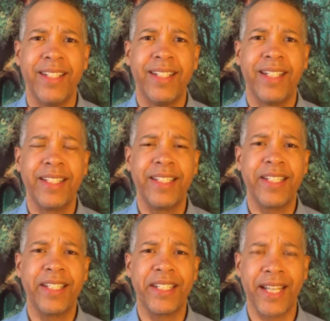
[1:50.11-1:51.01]
a year
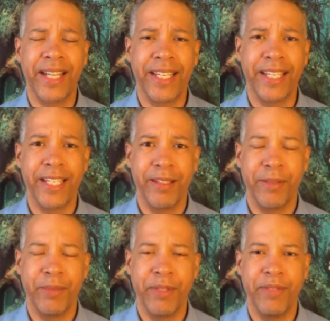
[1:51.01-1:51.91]
unlike any
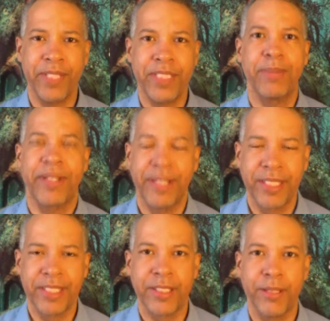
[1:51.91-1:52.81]
that we've
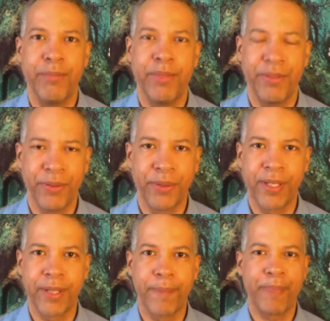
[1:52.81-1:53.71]
experienced before.